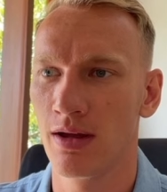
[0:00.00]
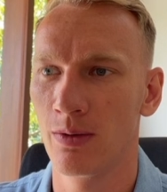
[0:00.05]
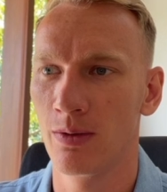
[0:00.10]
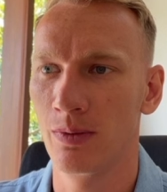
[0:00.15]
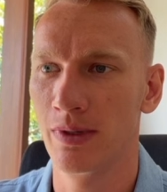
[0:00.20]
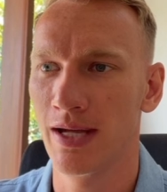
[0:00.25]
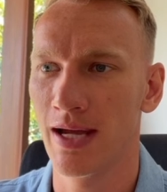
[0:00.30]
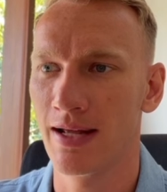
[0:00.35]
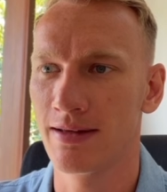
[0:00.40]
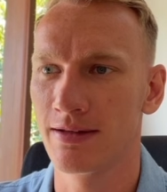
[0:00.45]

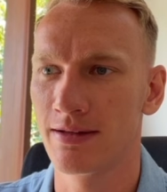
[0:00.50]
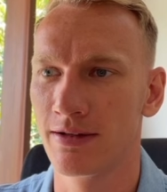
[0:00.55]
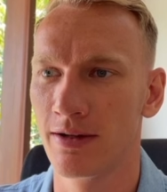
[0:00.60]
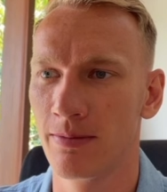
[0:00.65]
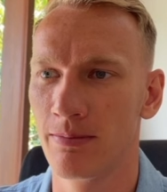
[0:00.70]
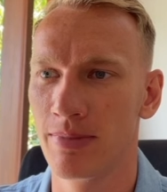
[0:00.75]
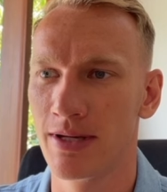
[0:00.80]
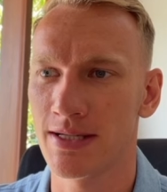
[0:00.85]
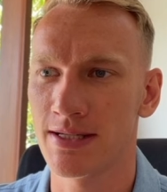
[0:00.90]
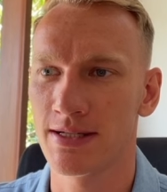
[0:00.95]
We enter the
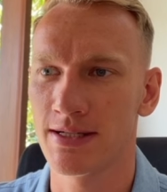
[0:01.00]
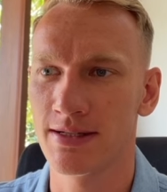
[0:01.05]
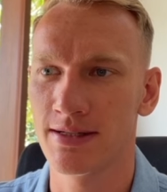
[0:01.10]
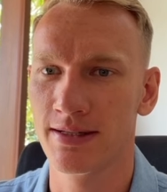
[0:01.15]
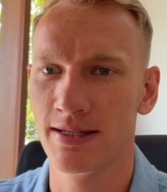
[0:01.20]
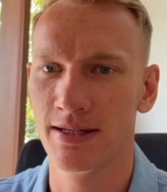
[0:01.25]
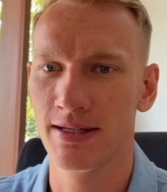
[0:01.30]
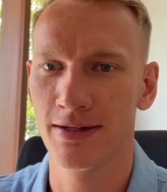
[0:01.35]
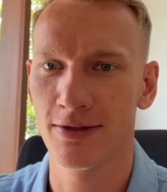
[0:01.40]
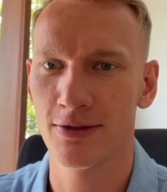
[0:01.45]
business
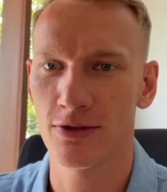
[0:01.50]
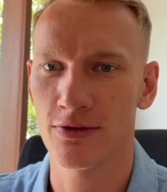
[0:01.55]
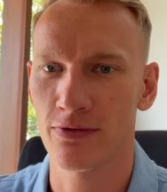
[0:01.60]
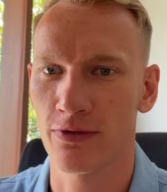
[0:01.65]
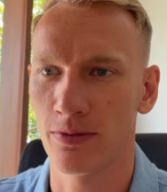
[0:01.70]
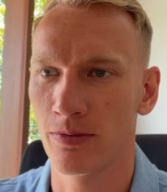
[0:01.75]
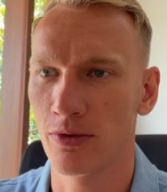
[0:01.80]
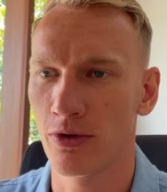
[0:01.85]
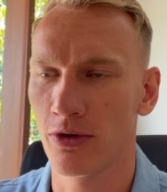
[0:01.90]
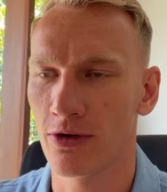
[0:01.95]
details
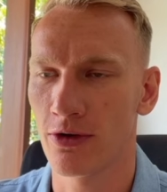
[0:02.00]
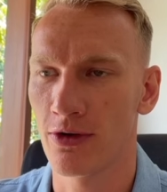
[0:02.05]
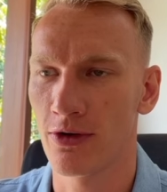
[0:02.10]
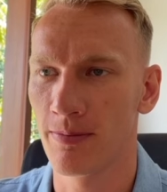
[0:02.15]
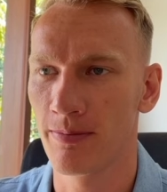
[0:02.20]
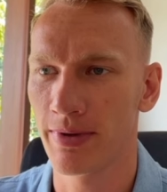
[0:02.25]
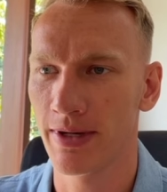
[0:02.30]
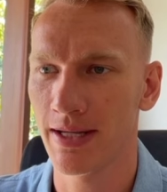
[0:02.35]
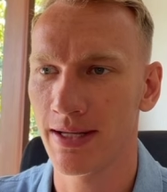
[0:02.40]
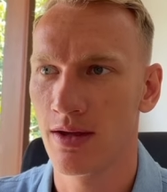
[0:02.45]
from your
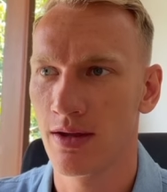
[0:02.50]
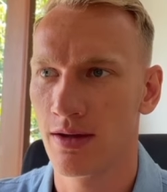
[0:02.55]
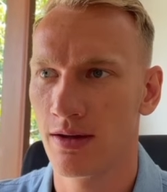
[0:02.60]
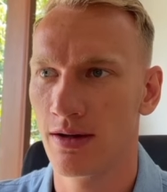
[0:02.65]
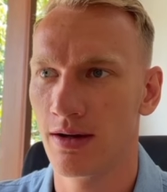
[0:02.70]
company.